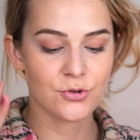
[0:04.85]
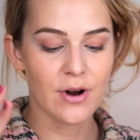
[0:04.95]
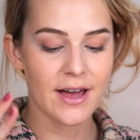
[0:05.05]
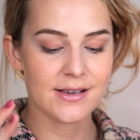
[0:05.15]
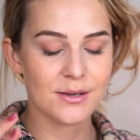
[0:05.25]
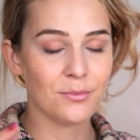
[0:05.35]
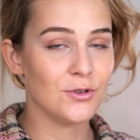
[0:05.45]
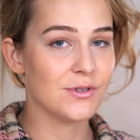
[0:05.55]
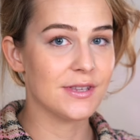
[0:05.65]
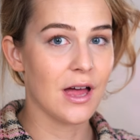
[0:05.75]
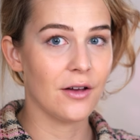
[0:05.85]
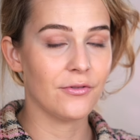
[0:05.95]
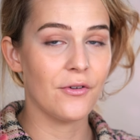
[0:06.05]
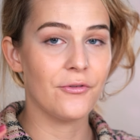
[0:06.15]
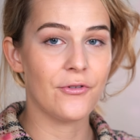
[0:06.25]
try some new
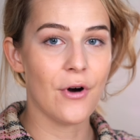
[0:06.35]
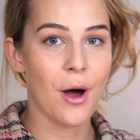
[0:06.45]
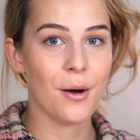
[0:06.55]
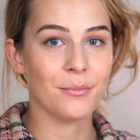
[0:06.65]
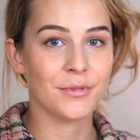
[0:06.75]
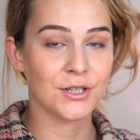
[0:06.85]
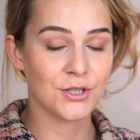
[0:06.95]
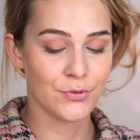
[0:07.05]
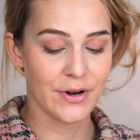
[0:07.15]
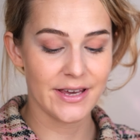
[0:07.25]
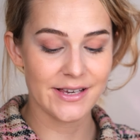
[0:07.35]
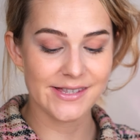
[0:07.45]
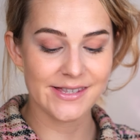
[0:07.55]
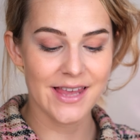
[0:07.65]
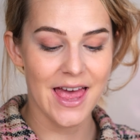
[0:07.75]
stuff from Catrice